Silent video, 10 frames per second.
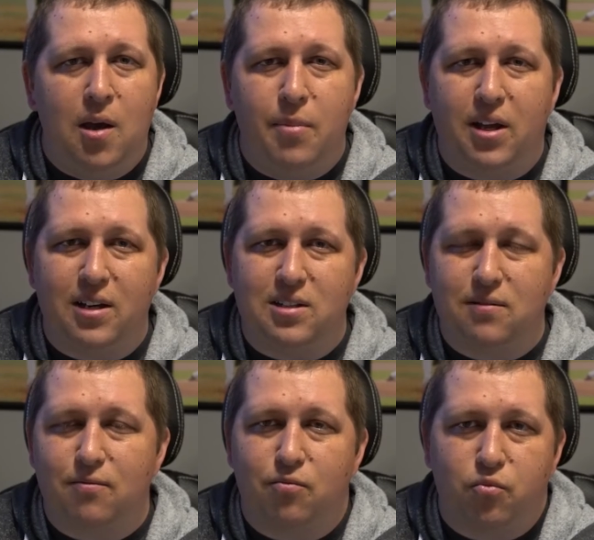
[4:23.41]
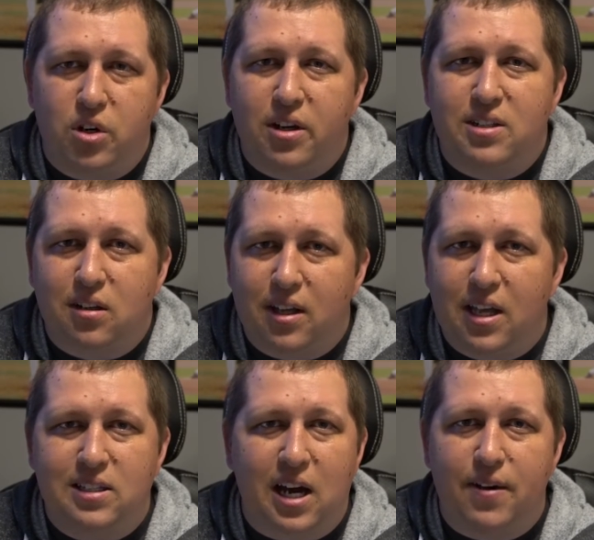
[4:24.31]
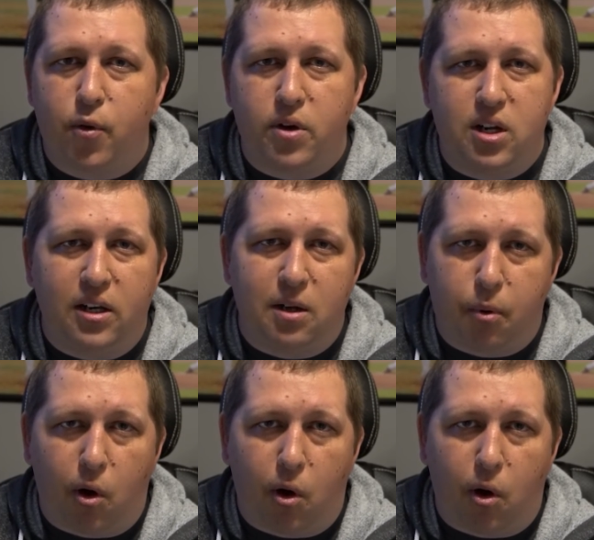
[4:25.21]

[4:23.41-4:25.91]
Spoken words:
because realistically, he's kind of a redundant